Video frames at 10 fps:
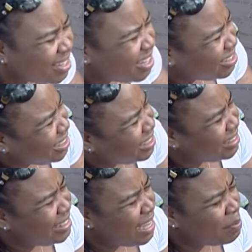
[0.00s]
there's this
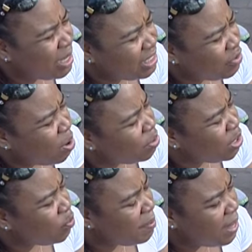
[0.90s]
stigma
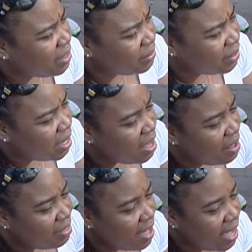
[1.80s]
surrounding women
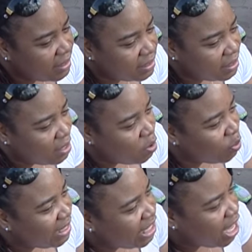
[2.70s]
that
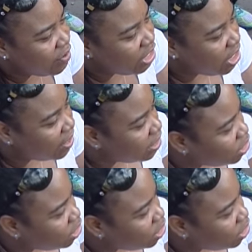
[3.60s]
we tear each other